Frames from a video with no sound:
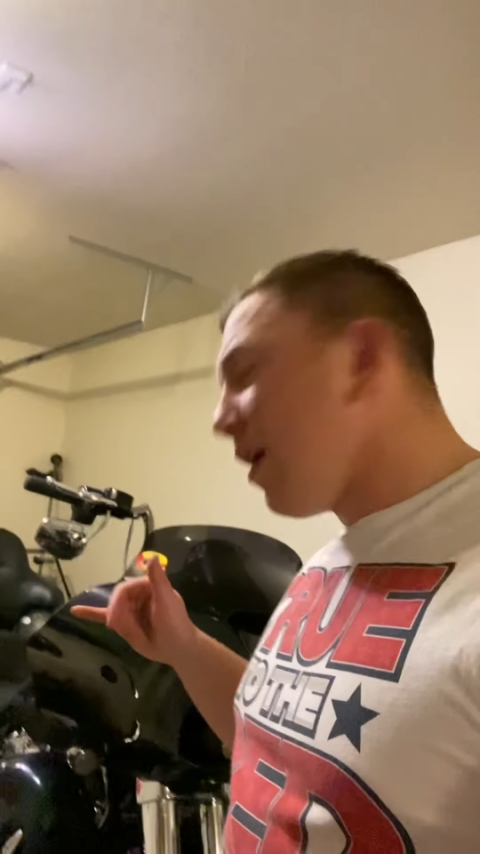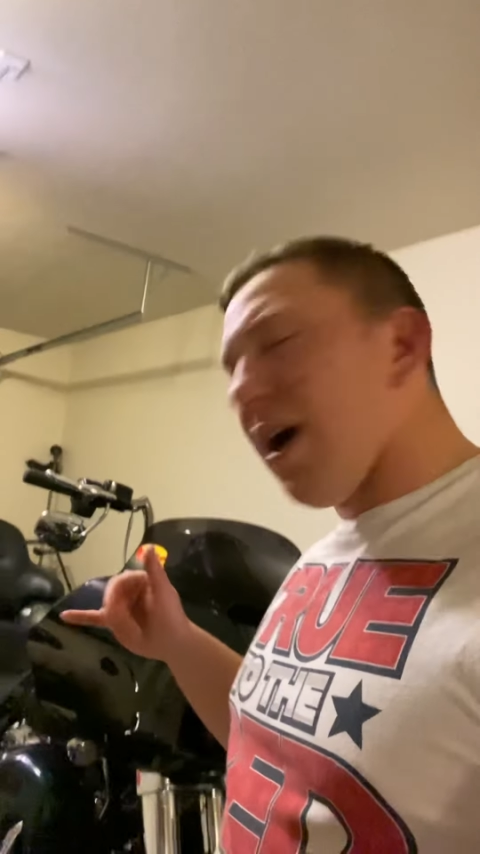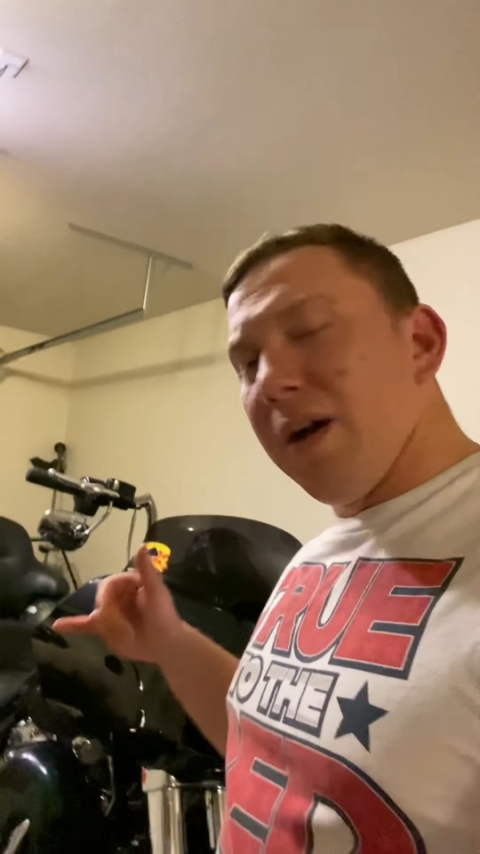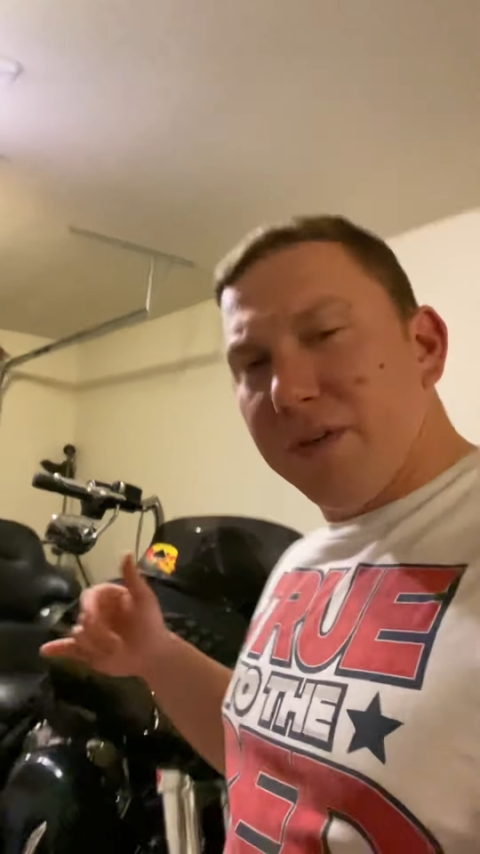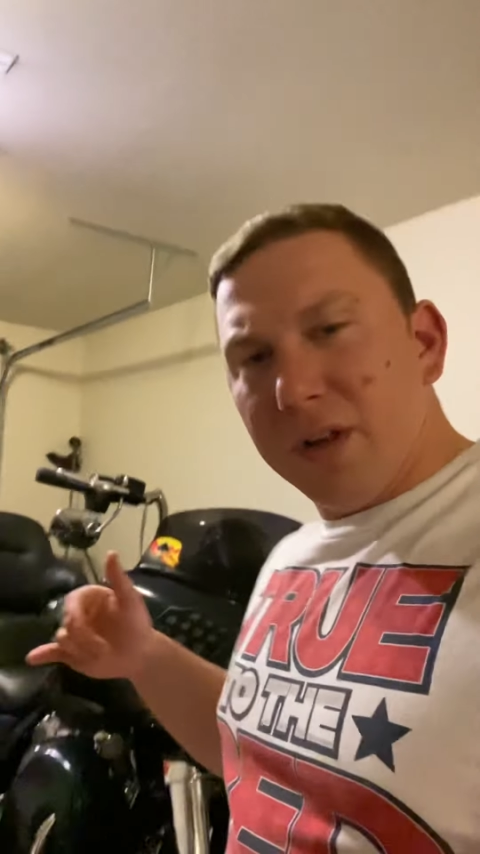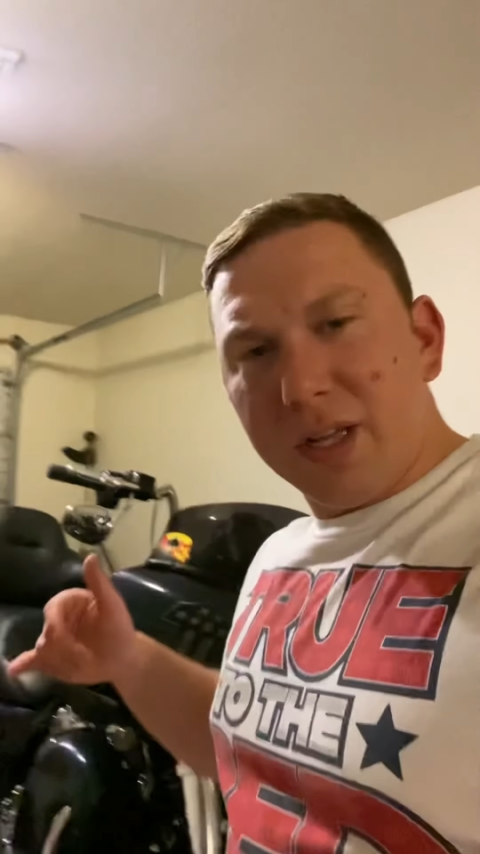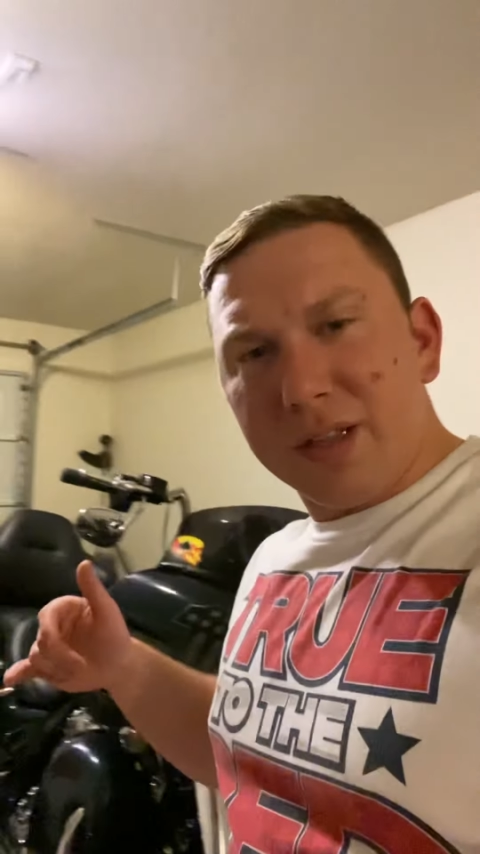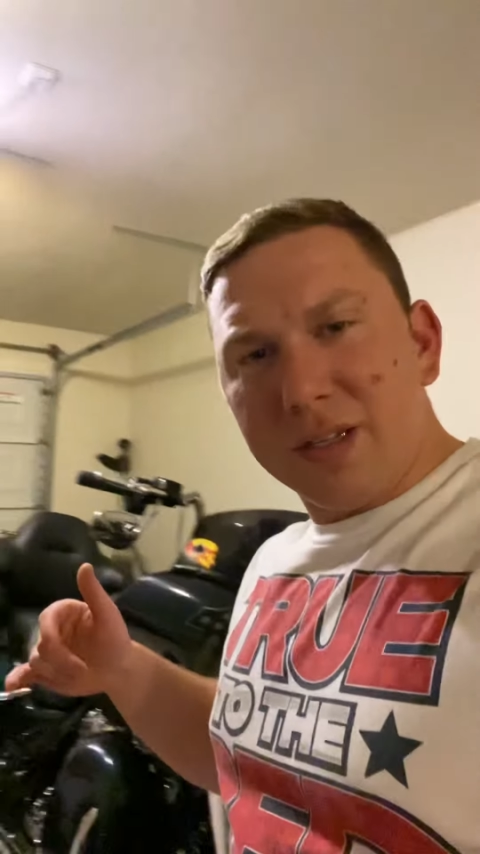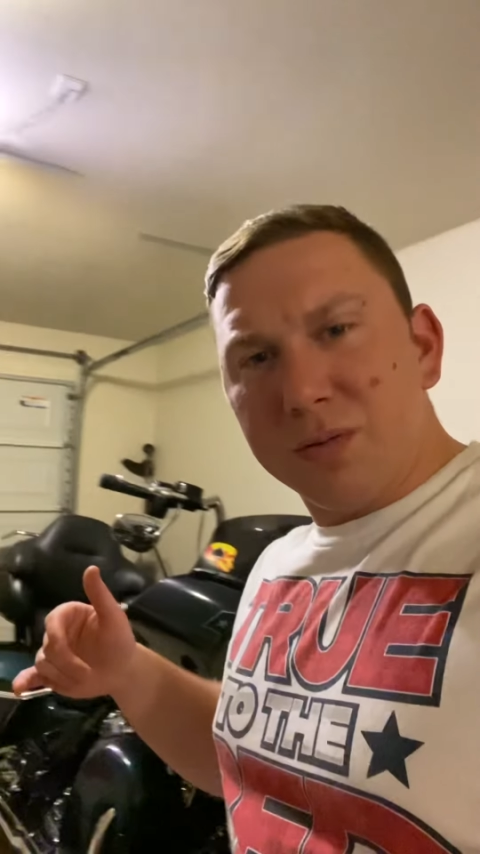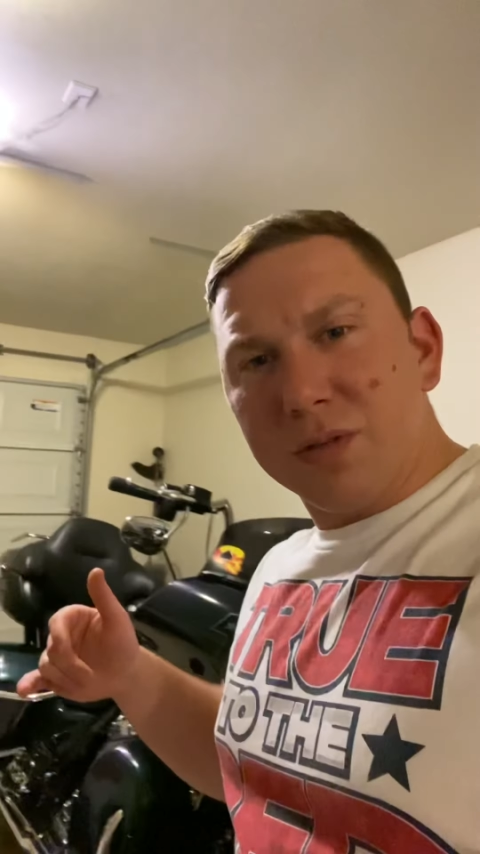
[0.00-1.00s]
I felt like
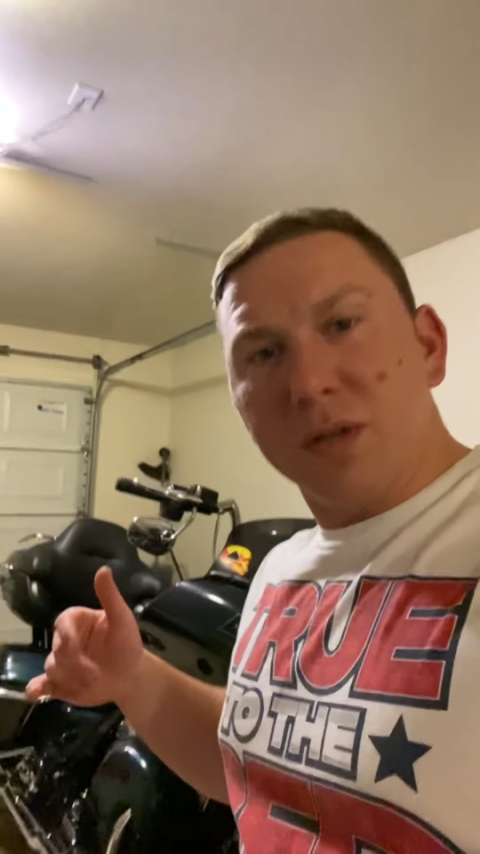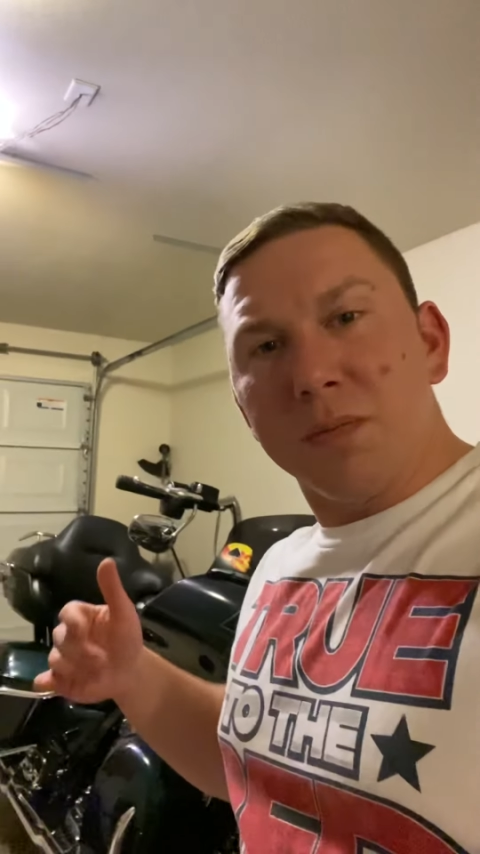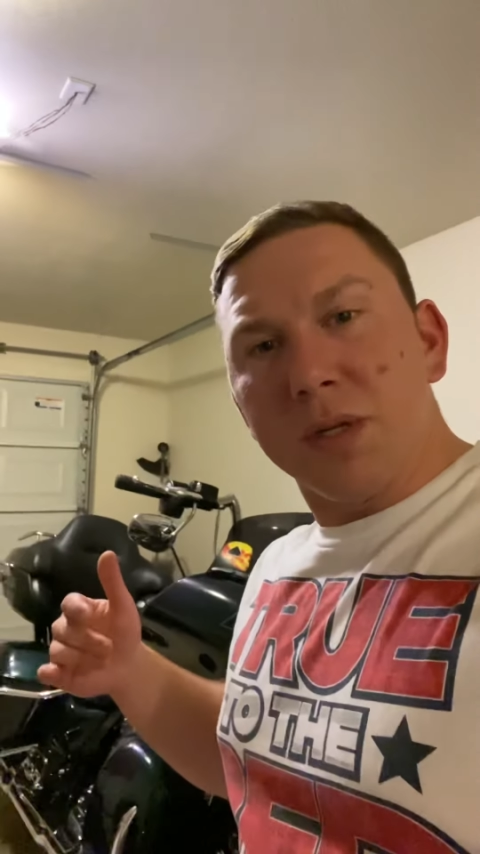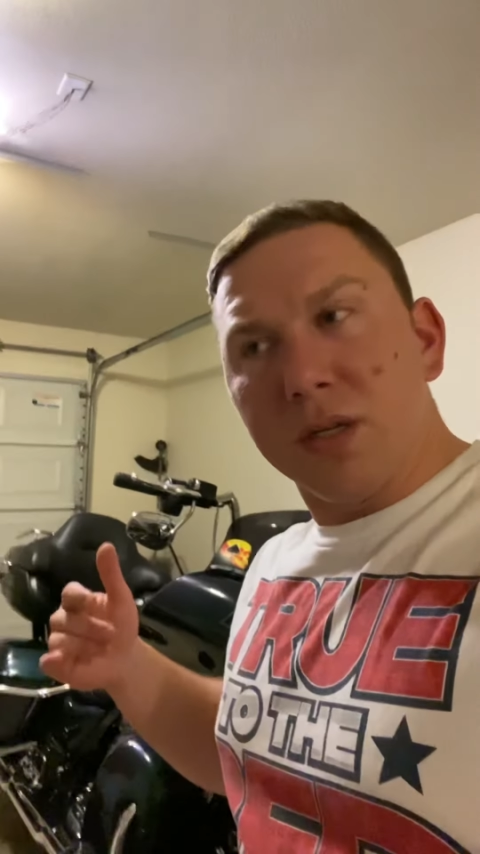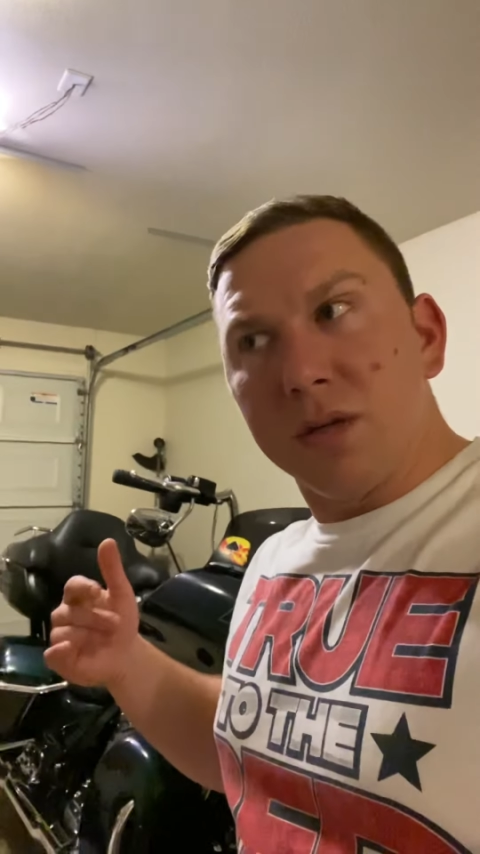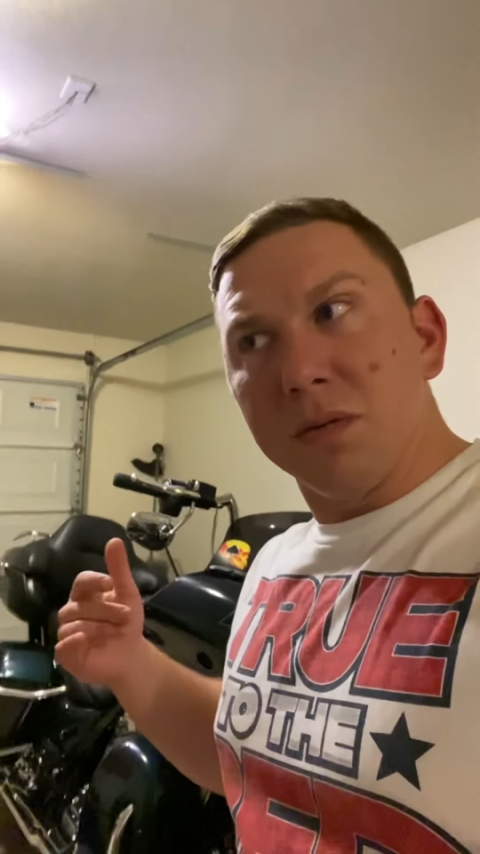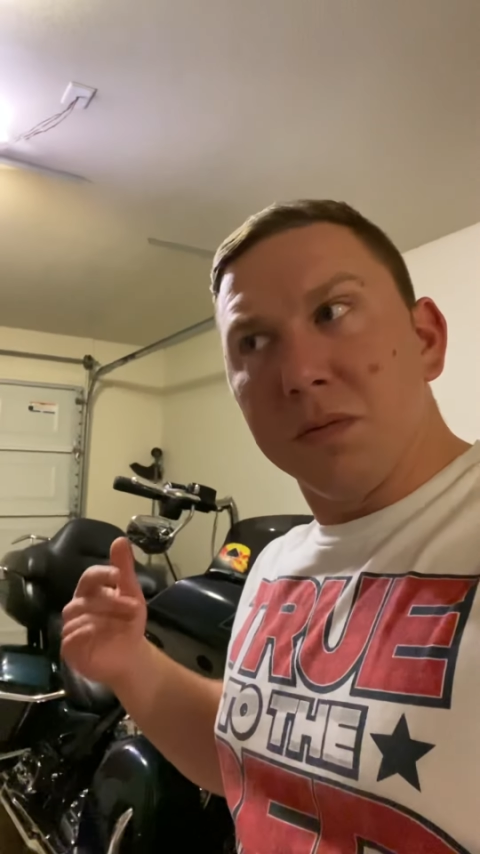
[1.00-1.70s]
this was going to be